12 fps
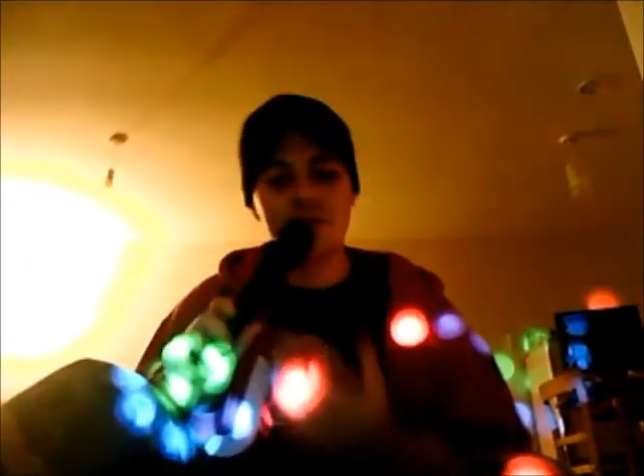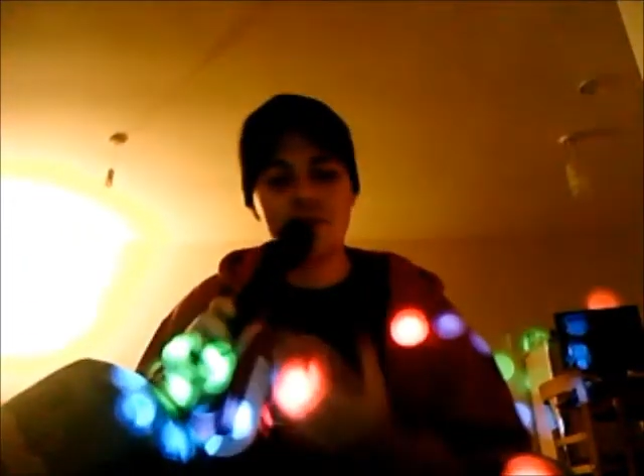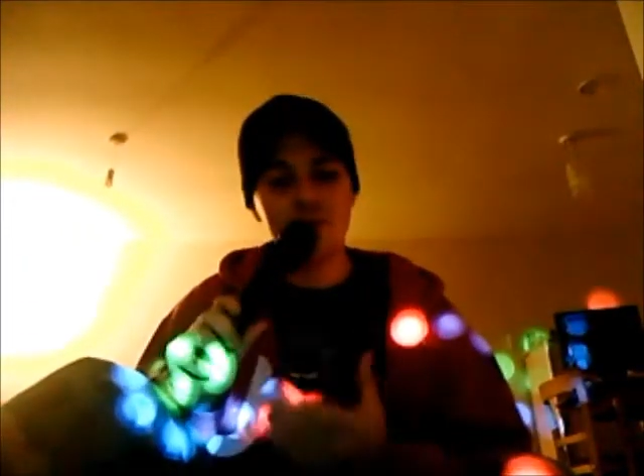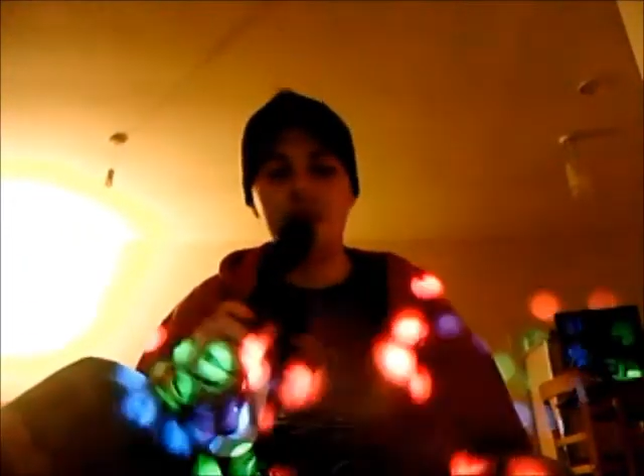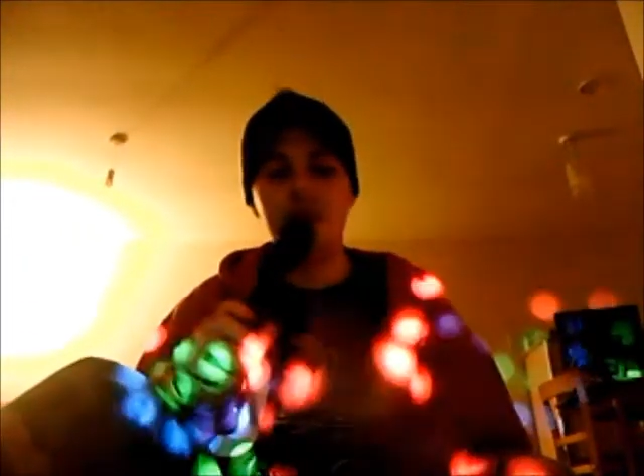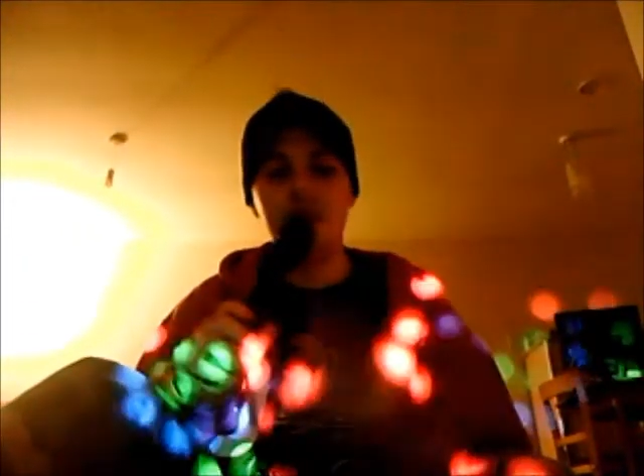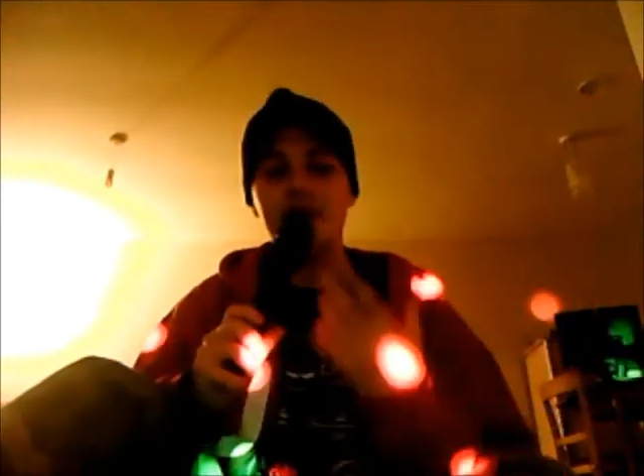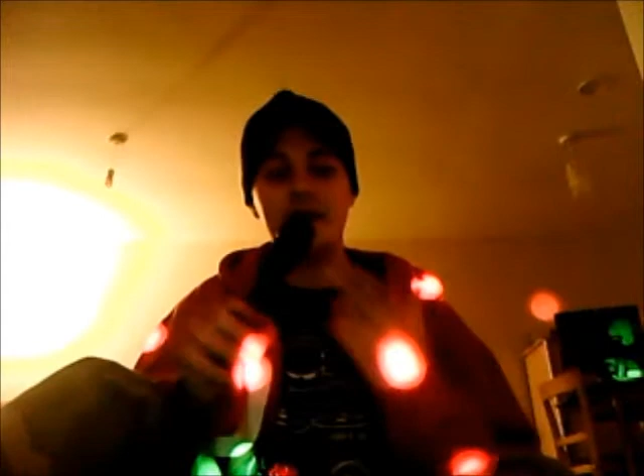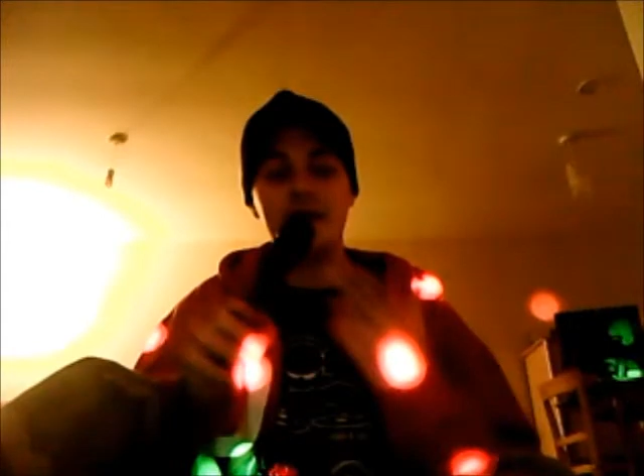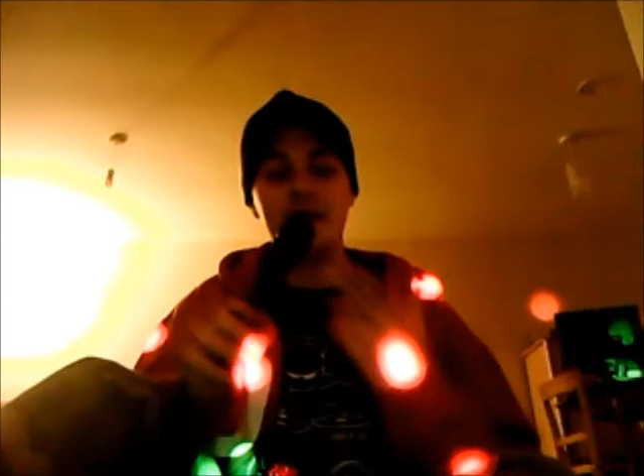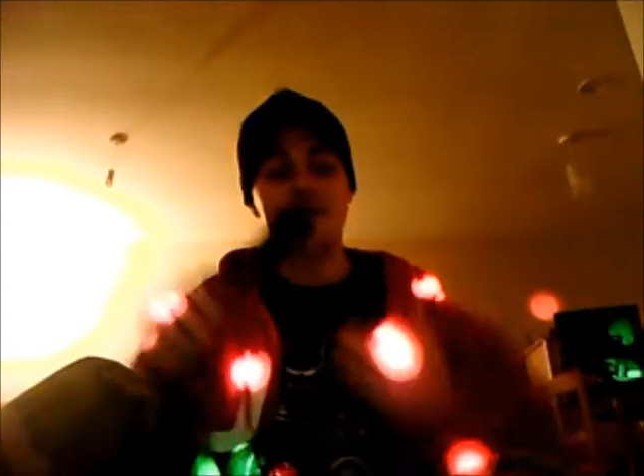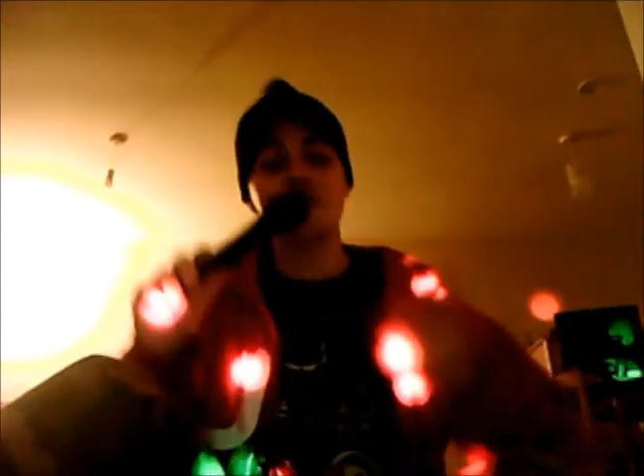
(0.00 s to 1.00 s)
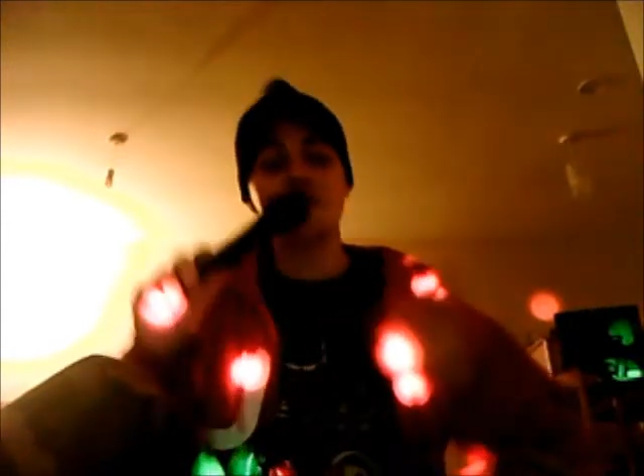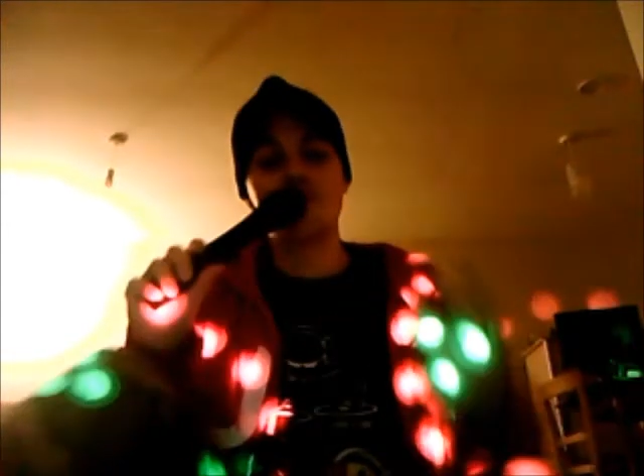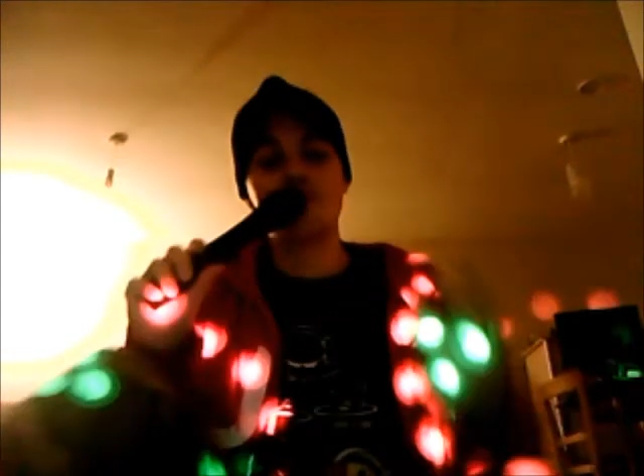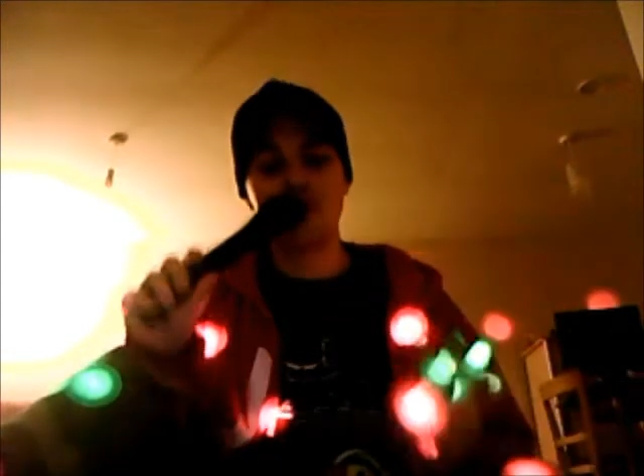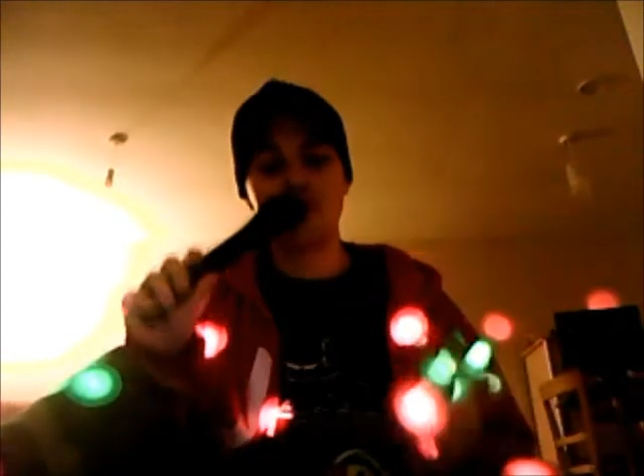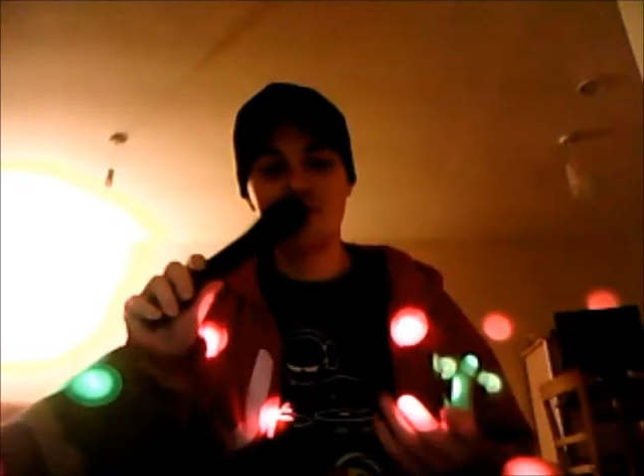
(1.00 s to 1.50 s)
So, give
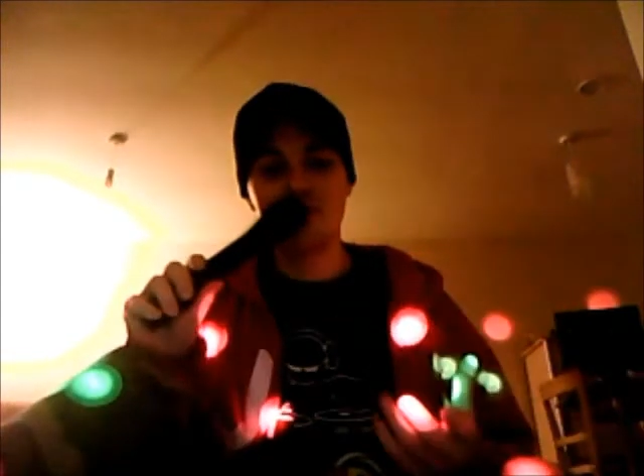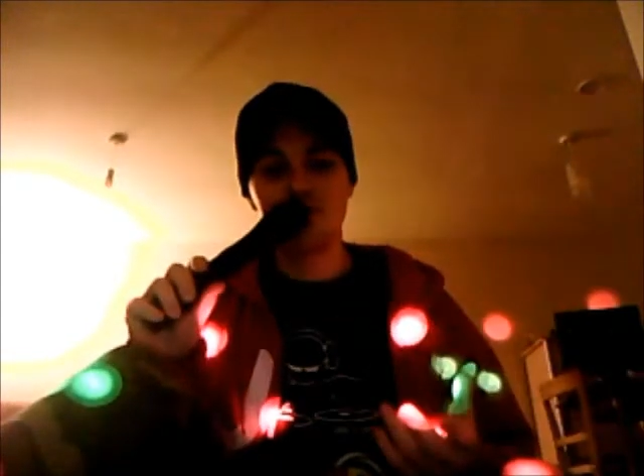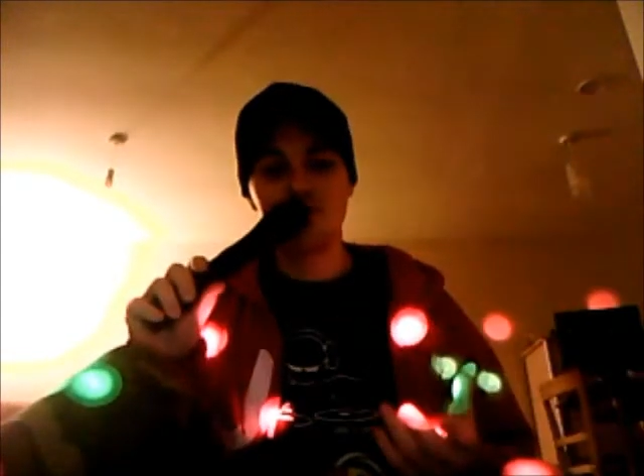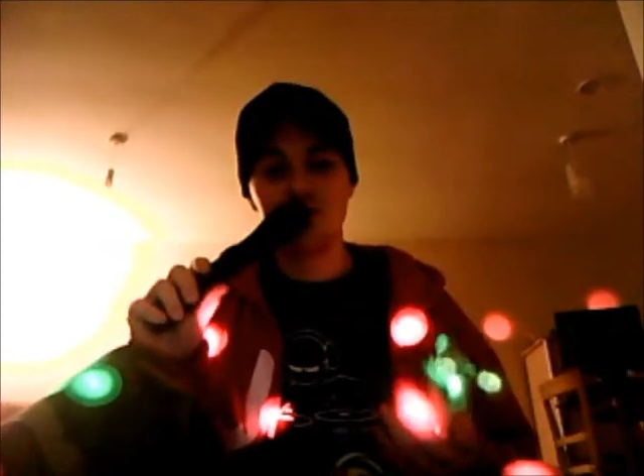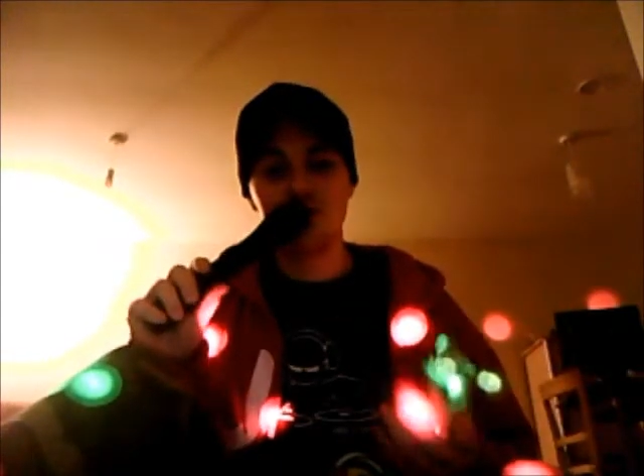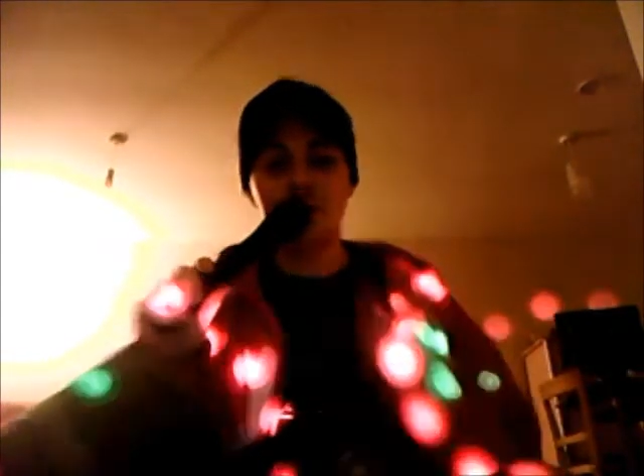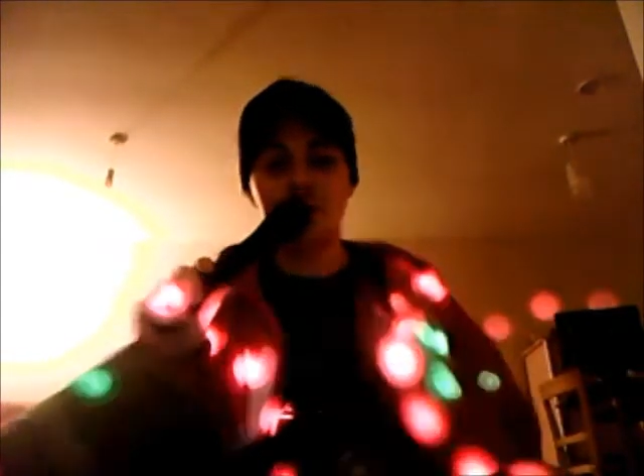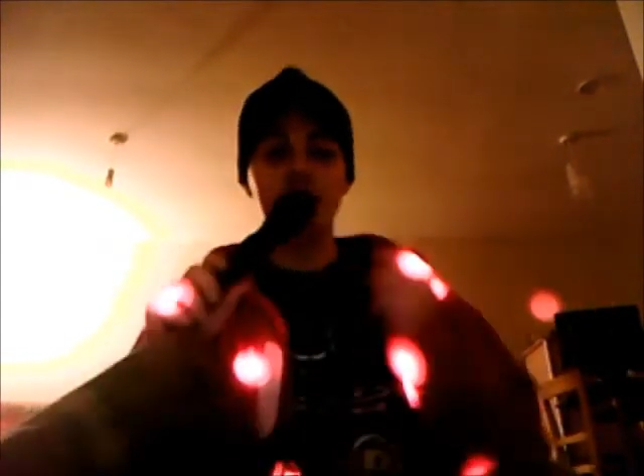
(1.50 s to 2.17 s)
your speech,